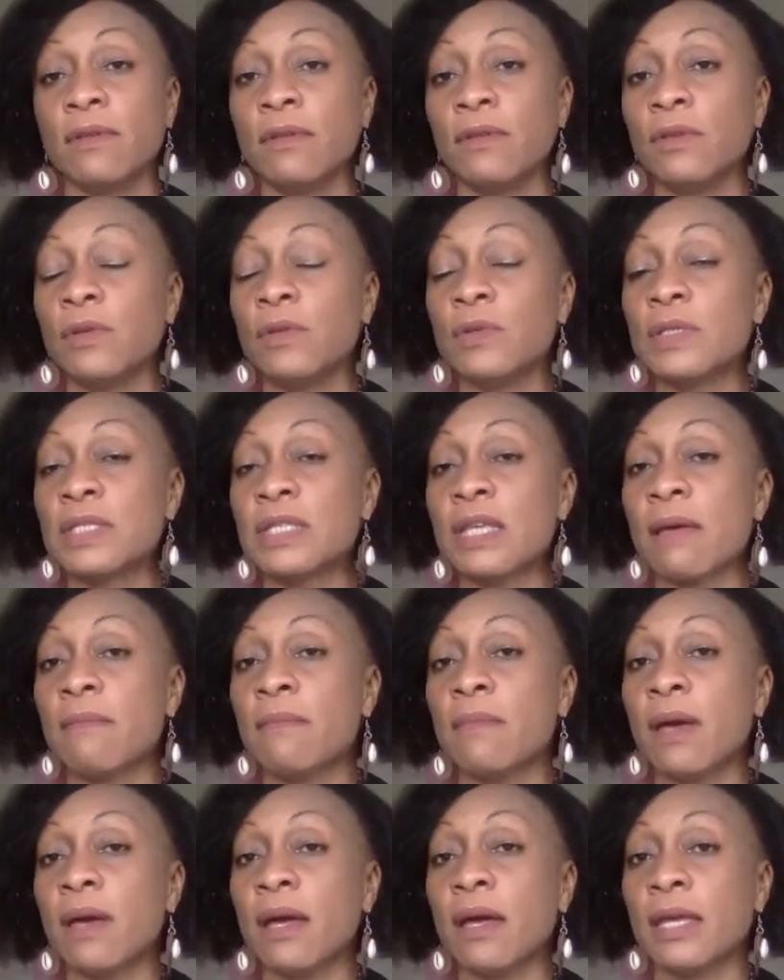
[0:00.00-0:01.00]
use
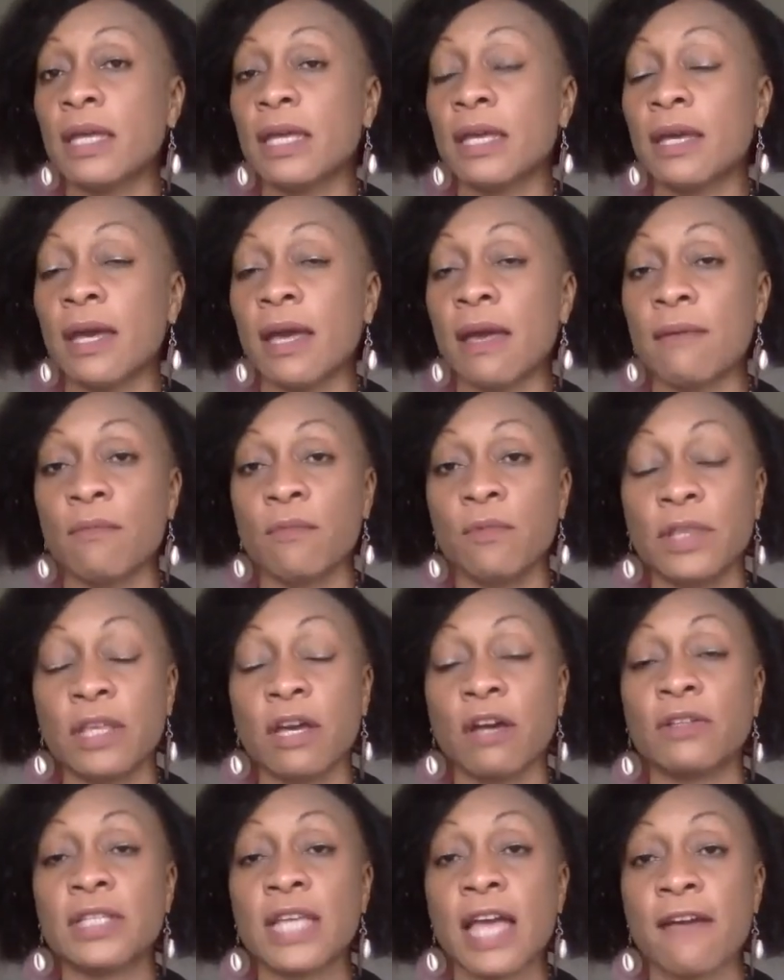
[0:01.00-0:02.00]
them
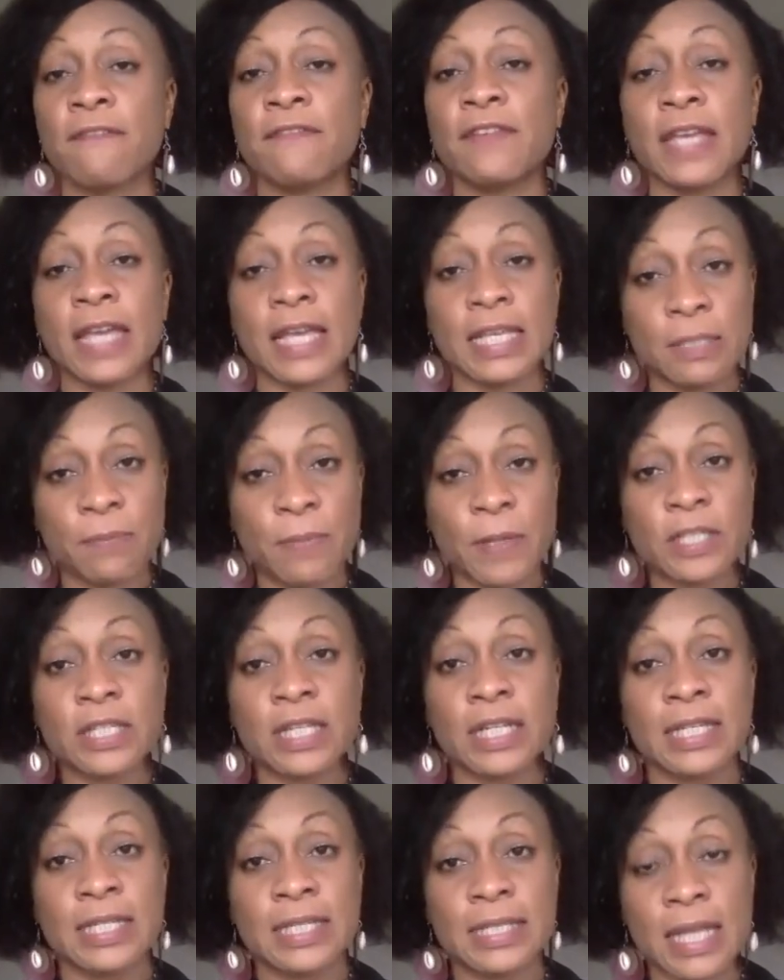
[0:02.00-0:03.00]
without having a
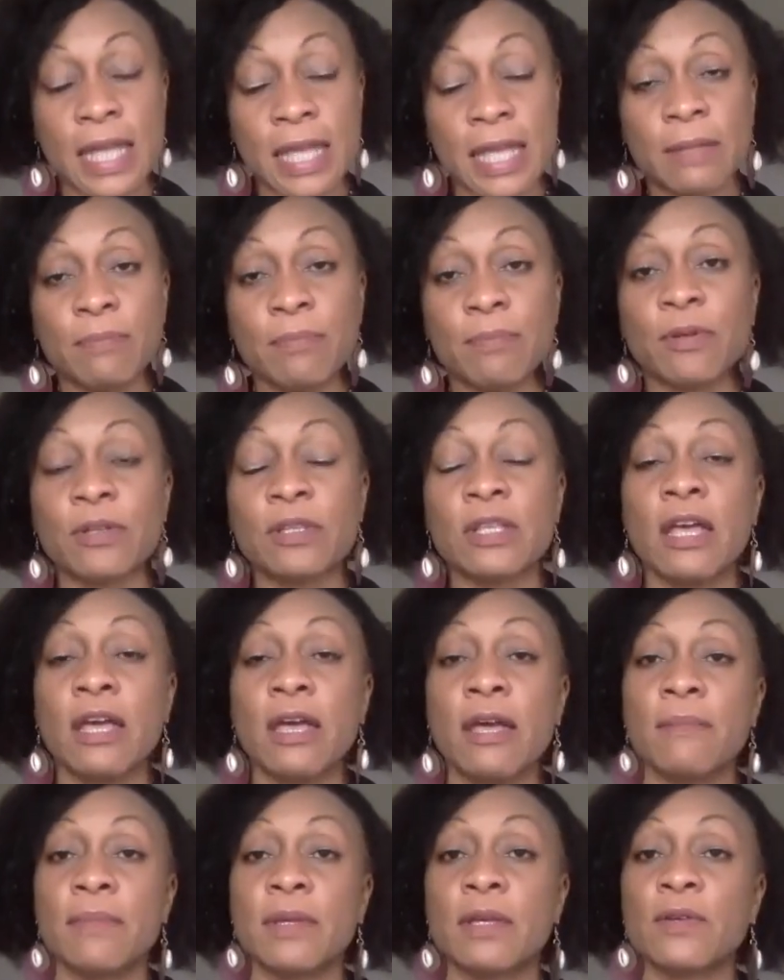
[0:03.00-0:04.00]
specialist input,
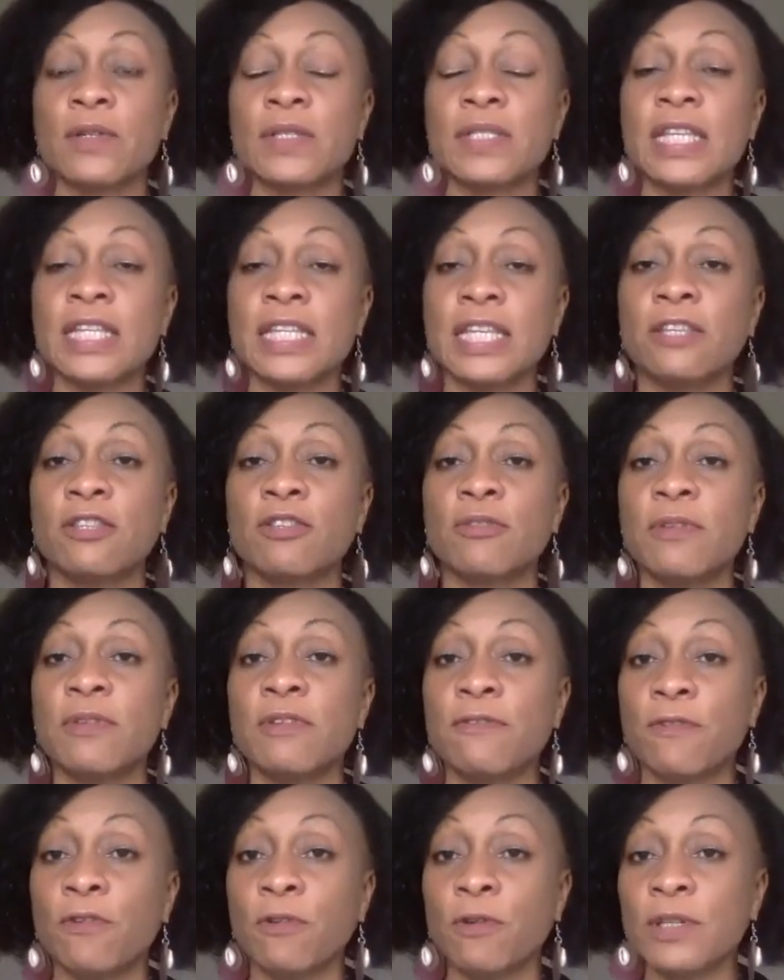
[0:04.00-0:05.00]
because they need to be
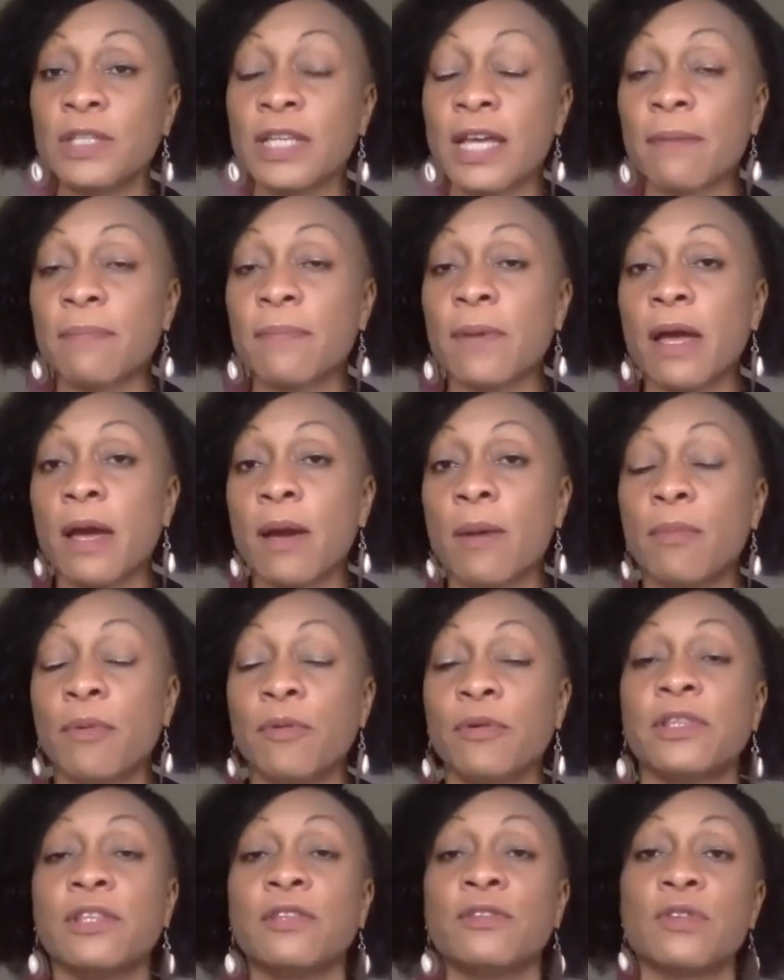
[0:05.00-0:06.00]
followed up
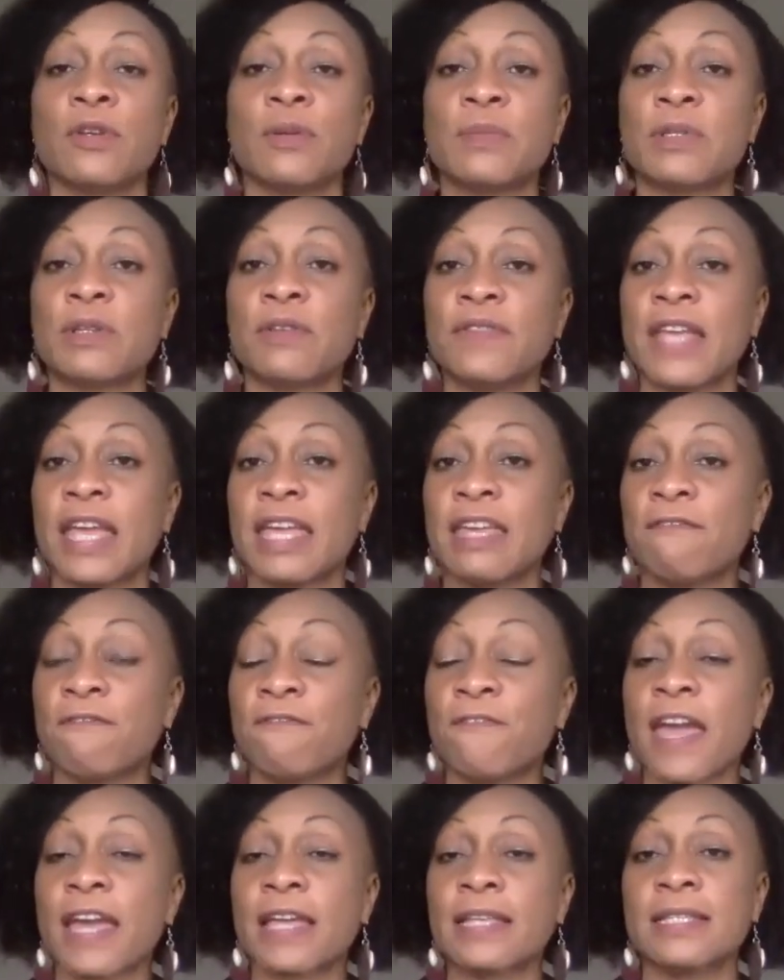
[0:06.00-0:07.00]
both in terms of their
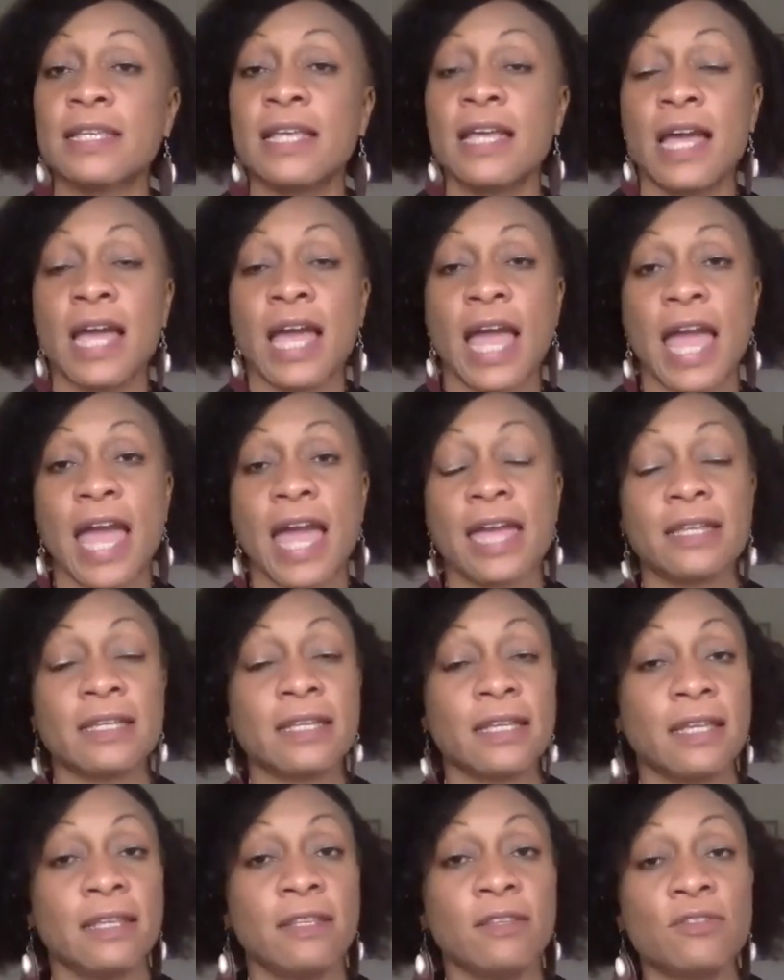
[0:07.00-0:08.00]
effect
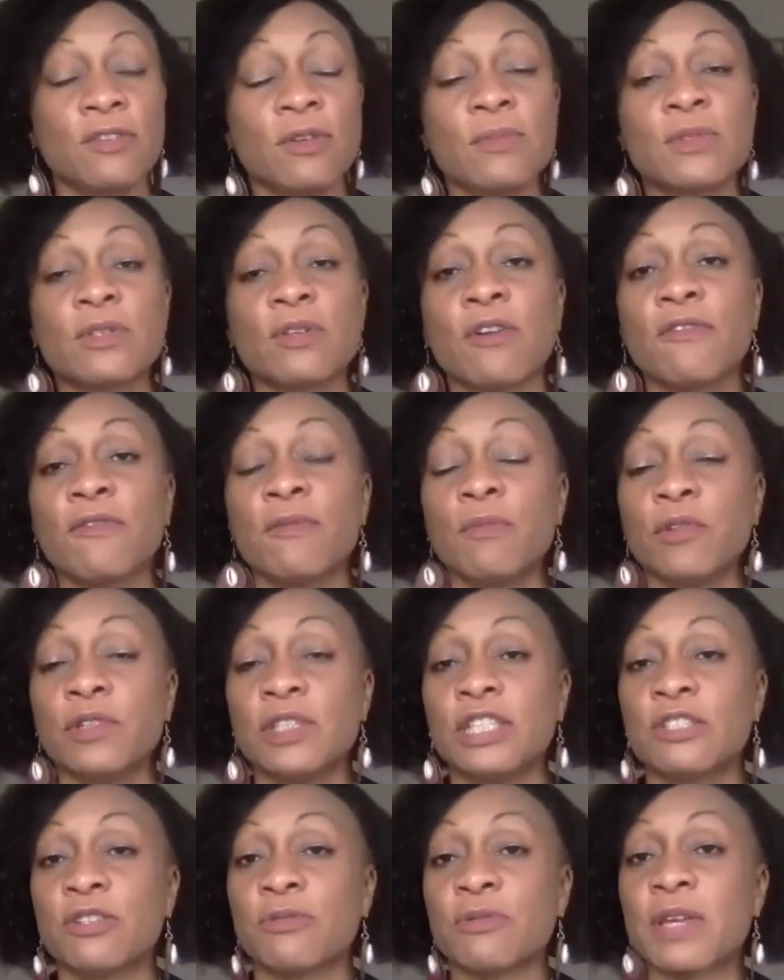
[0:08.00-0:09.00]
and in terms of
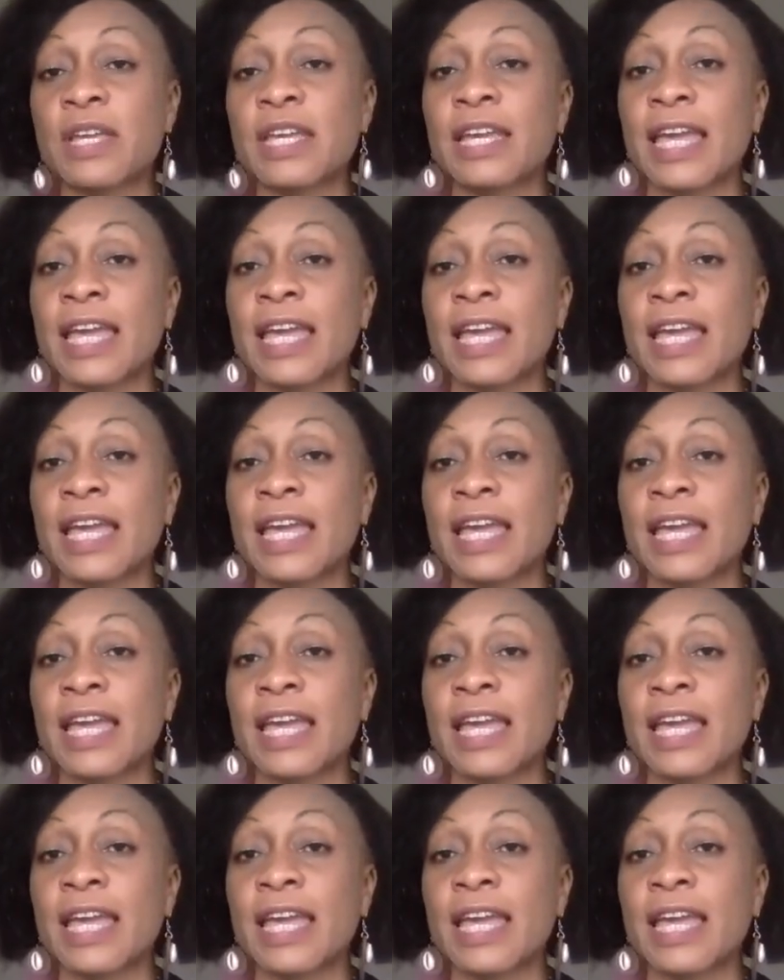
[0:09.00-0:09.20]
monitoring